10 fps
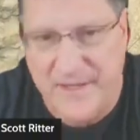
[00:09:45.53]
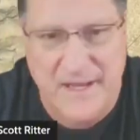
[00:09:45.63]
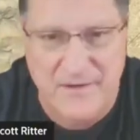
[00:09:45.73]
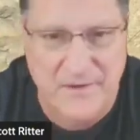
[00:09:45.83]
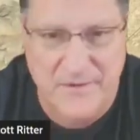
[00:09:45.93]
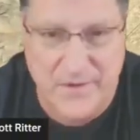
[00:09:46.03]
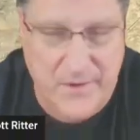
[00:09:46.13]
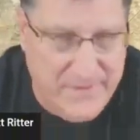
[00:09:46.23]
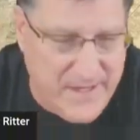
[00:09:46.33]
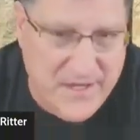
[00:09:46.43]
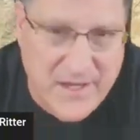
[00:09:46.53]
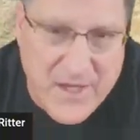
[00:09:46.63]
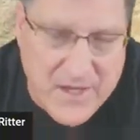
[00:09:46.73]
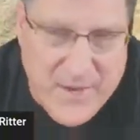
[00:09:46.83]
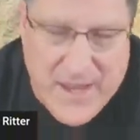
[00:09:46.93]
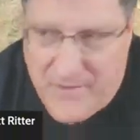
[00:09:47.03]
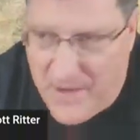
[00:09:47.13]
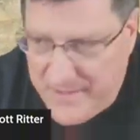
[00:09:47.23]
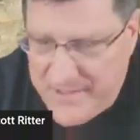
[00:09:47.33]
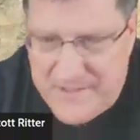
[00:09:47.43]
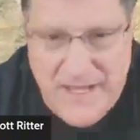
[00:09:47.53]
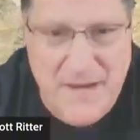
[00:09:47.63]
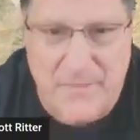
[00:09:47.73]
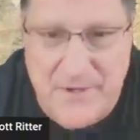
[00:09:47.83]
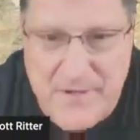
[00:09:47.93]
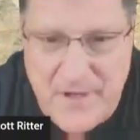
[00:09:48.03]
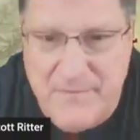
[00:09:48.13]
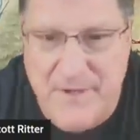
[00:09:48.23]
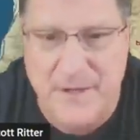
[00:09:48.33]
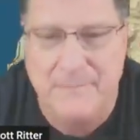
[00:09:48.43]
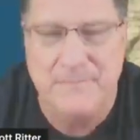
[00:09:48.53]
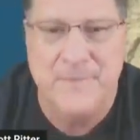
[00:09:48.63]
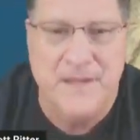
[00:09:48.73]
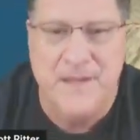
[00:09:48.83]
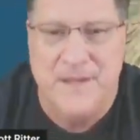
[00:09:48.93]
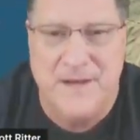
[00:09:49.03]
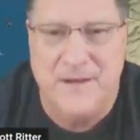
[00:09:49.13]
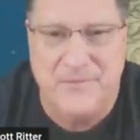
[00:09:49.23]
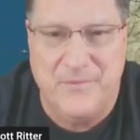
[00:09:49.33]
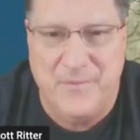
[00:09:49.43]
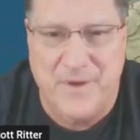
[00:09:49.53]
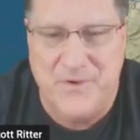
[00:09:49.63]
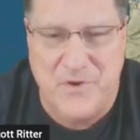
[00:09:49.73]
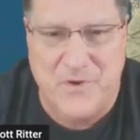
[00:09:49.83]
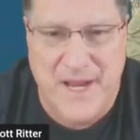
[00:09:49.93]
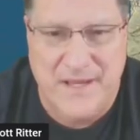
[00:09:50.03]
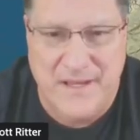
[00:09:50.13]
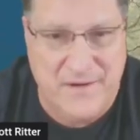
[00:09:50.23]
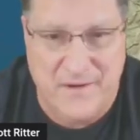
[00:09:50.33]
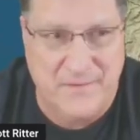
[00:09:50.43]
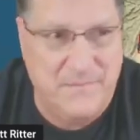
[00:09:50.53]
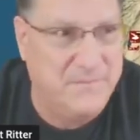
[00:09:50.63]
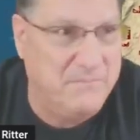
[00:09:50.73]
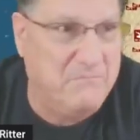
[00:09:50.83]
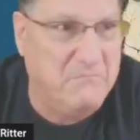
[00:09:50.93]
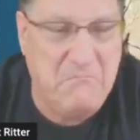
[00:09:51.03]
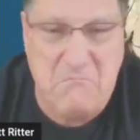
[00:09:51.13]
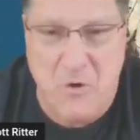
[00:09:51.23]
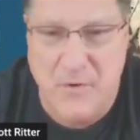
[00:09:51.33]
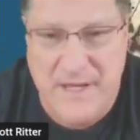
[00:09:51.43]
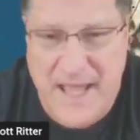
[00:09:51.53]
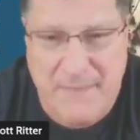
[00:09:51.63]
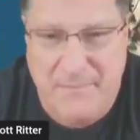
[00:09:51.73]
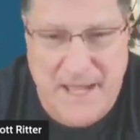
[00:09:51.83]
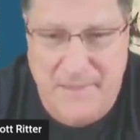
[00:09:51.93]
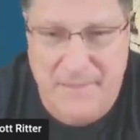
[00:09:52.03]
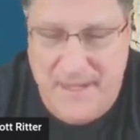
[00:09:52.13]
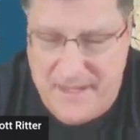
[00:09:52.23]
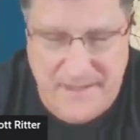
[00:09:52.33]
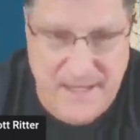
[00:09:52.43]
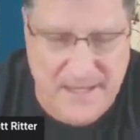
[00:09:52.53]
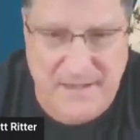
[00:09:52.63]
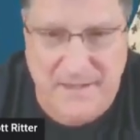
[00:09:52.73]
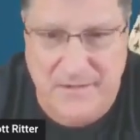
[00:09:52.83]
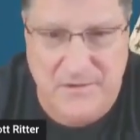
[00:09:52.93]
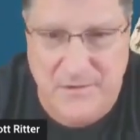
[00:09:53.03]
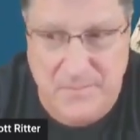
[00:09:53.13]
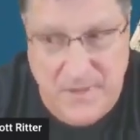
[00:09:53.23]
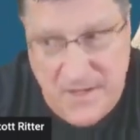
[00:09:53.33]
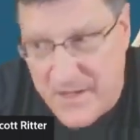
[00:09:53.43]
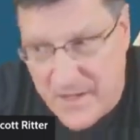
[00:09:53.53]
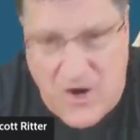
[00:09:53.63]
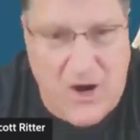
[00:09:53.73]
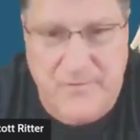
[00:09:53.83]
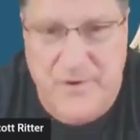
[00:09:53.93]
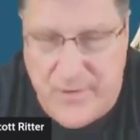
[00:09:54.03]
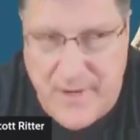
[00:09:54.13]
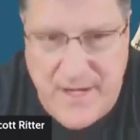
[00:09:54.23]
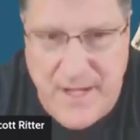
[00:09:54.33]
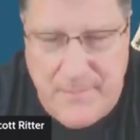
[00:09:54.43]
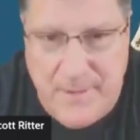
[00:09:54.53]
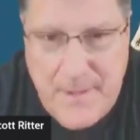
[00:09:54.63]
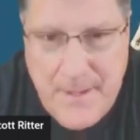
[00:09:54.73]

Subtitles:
in that too. So I think you have all these neighbors of Ukraine that are more than happy, I think, at the end to carve Ukraine up.